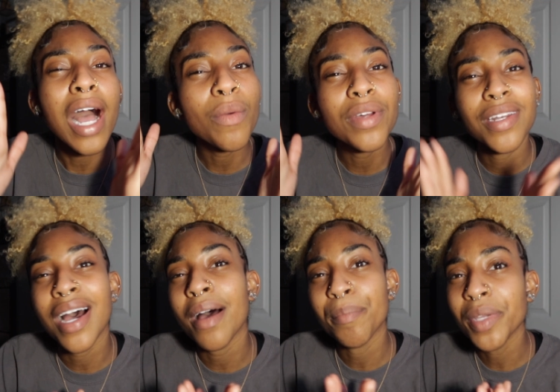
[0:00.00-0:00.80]
I would
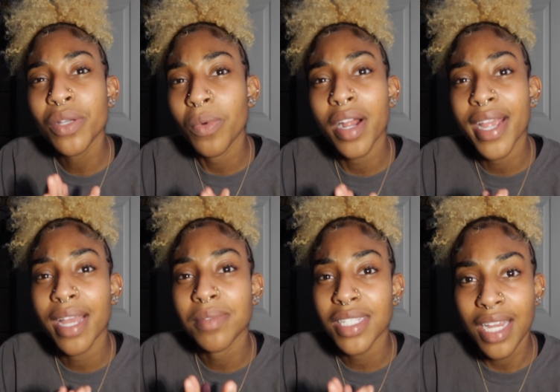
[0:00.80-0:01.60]
not be where I
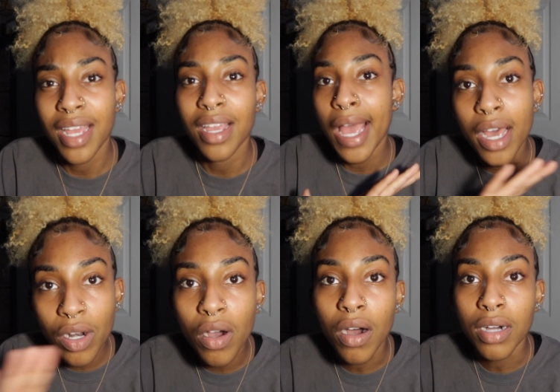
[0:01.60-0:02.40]
am today at
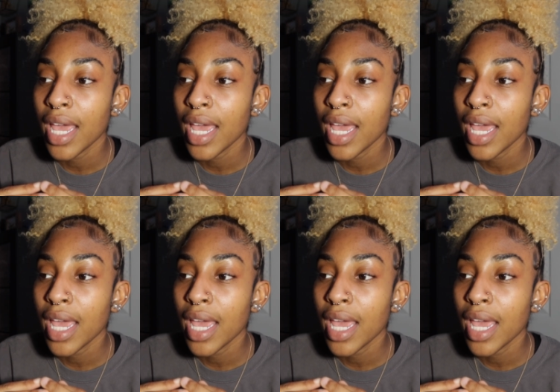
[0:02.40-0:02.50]
all.